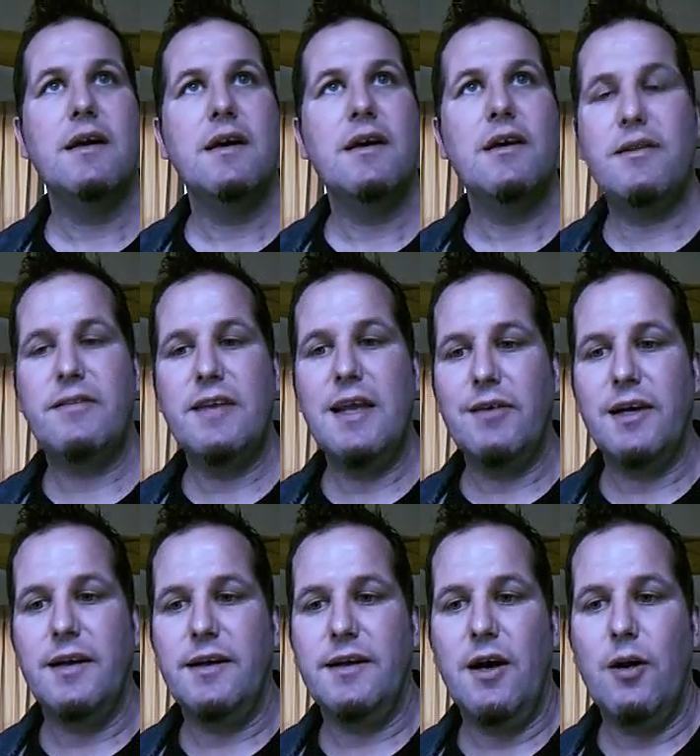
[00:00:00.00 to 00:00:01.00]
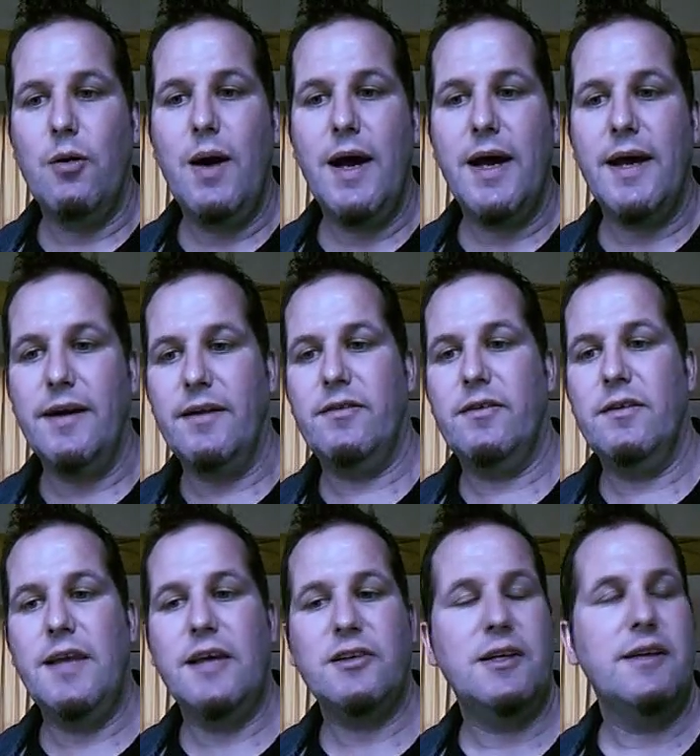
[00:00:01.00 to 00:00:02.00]
it's never going to go away. And
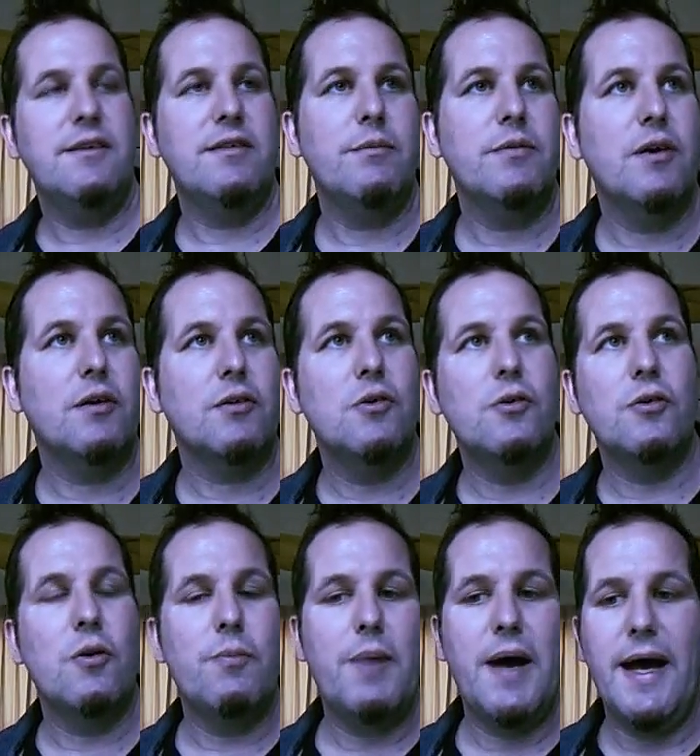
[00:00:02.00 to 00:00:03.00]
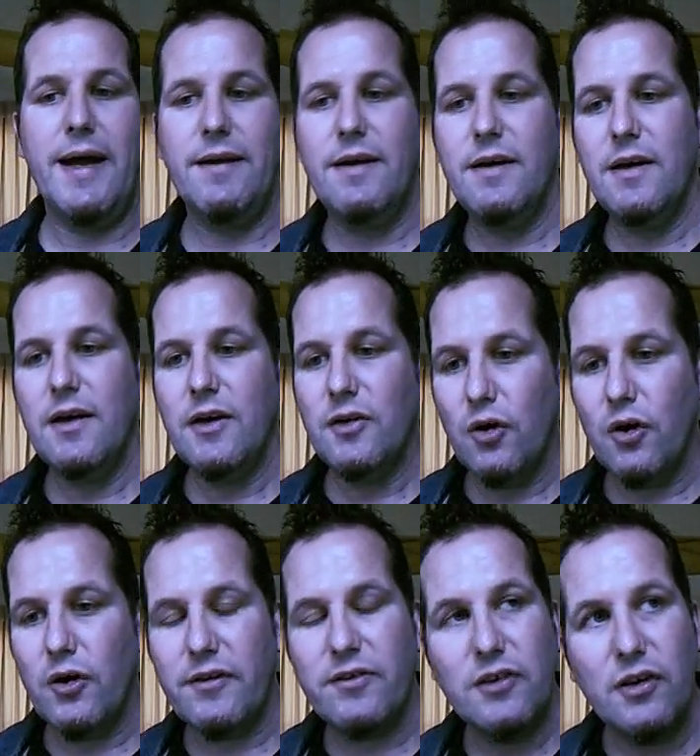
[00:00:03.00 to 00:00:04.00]
nationalism is not good or bad,
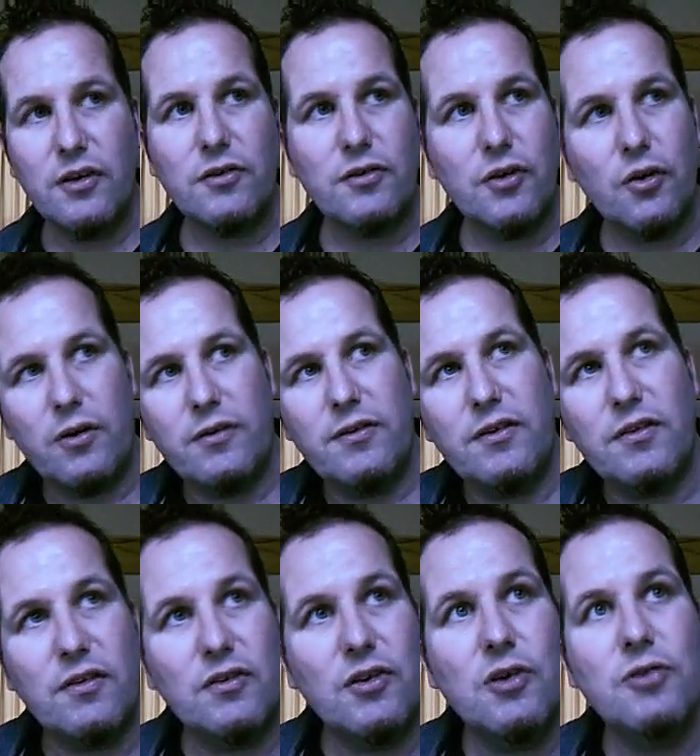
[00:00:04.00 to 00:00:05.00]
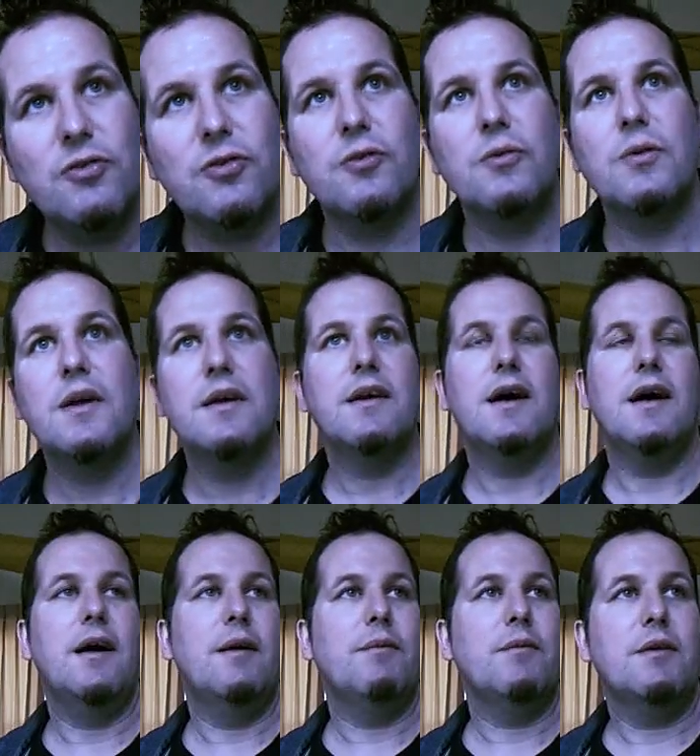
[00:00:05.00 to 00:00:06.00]
nor is it neutral.
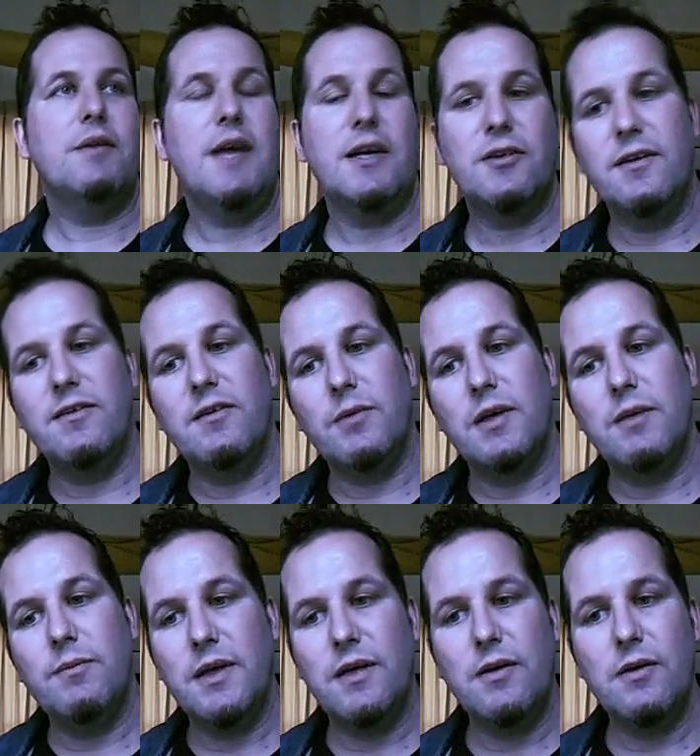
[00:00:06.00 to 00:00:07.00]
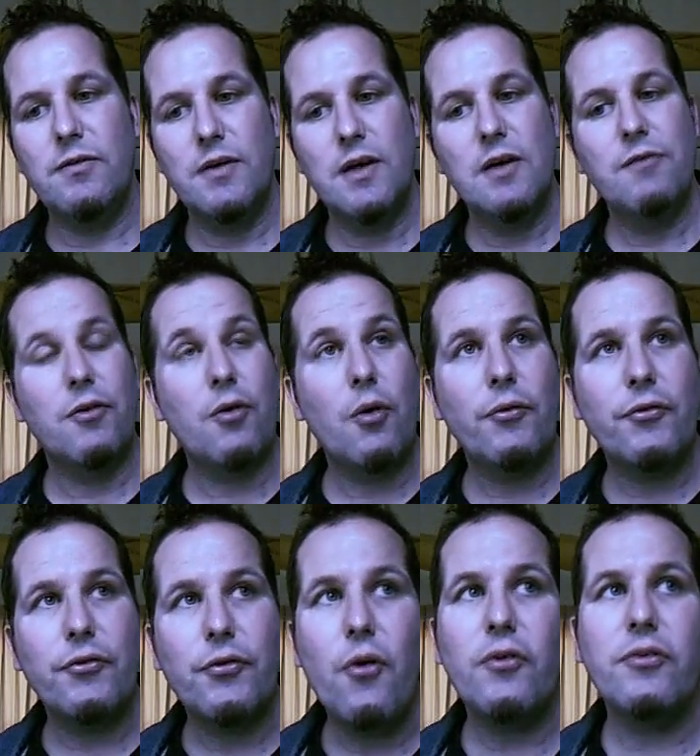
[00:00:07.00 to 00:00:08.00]
Nationalism can be used for all
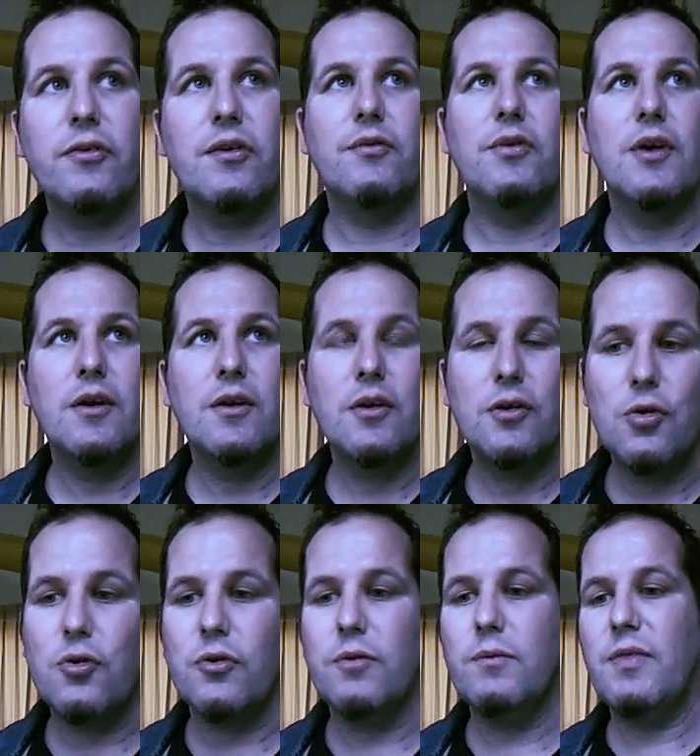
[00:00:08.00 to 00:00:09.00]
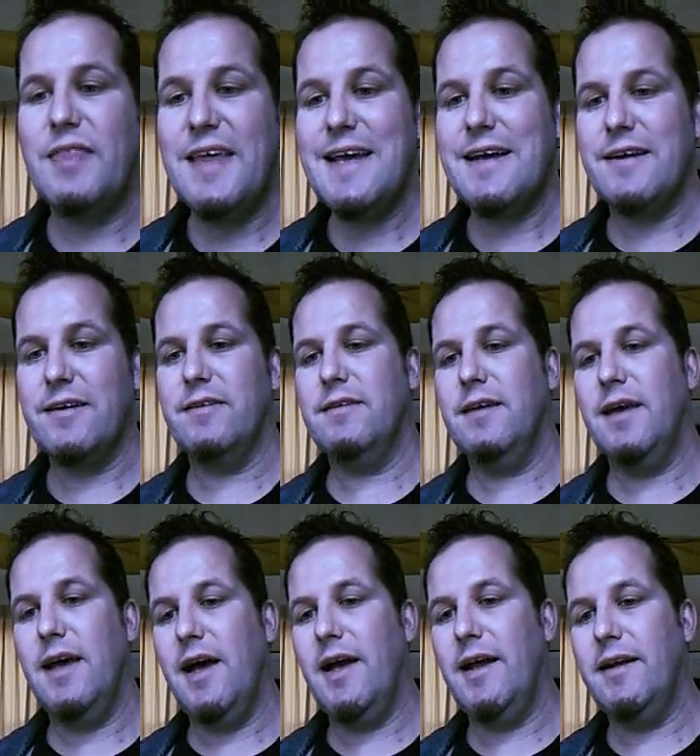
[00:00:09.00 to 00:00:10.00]
sorts of good things,
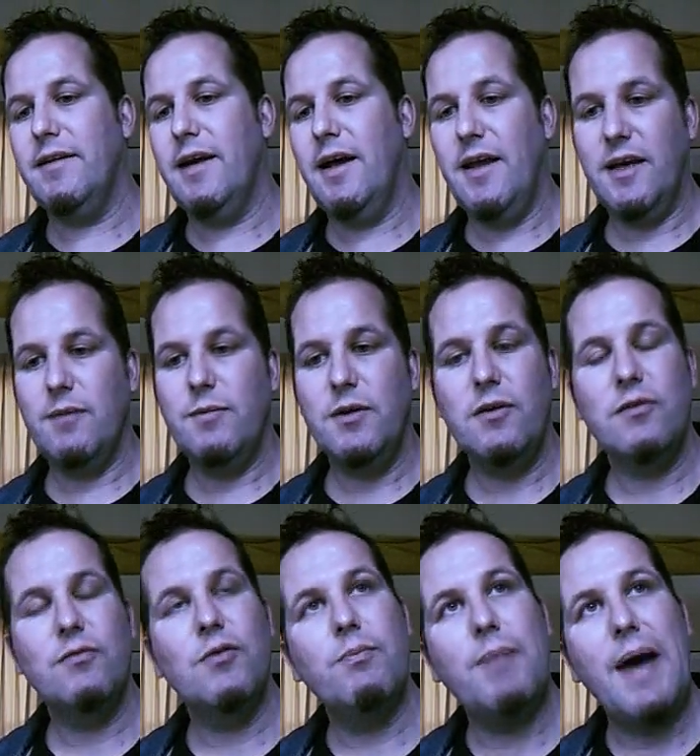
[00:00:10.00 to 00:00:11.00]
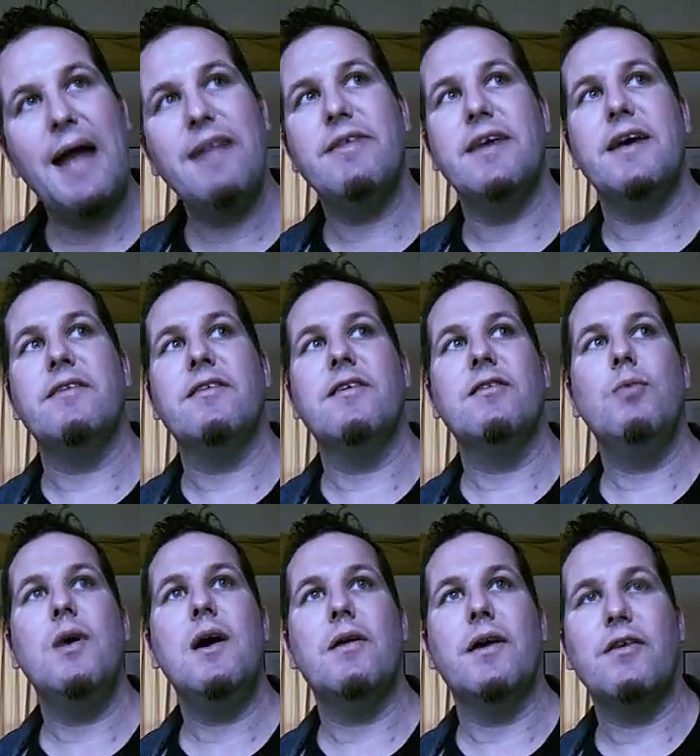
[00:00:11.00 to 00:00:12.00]
and it can be used for bad things as
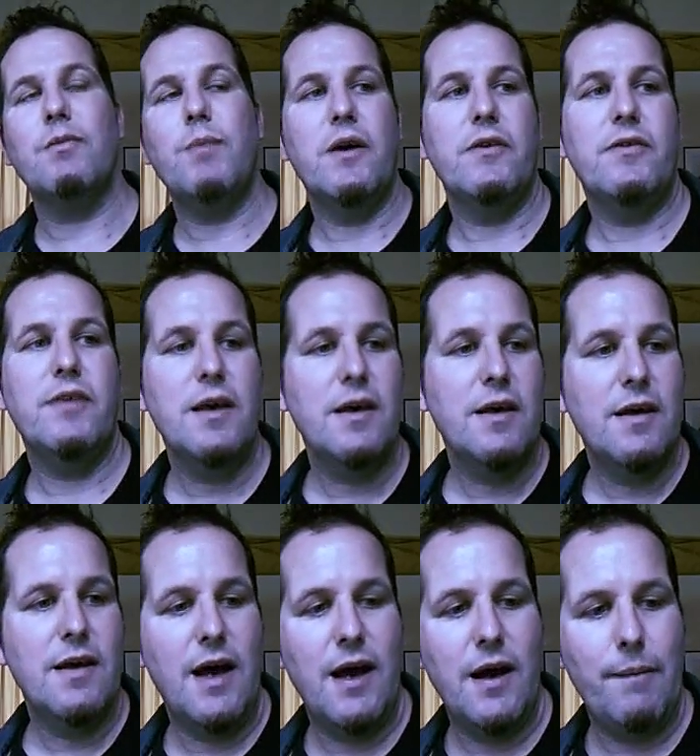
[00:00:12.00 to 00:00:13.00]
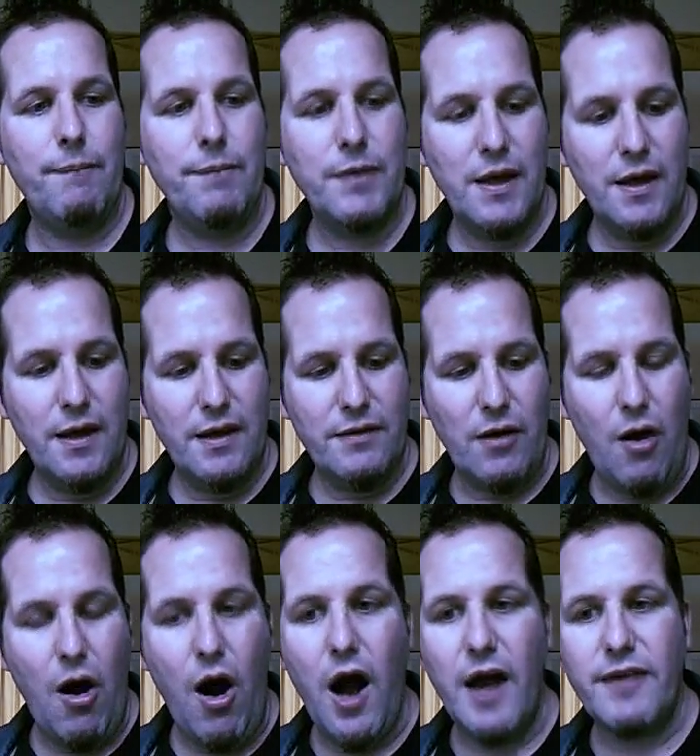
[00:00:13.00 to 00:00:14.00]
well. And I suppose the
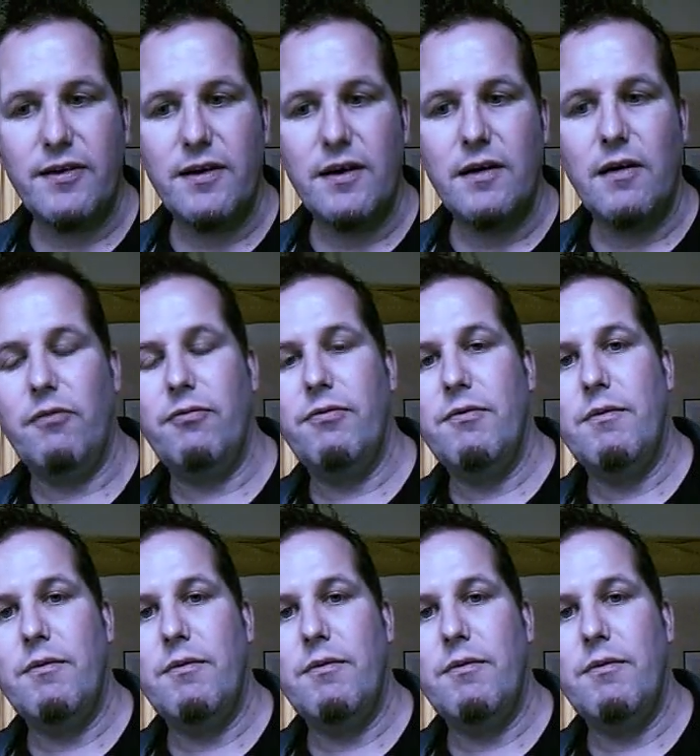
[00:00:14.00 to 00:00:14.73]
height of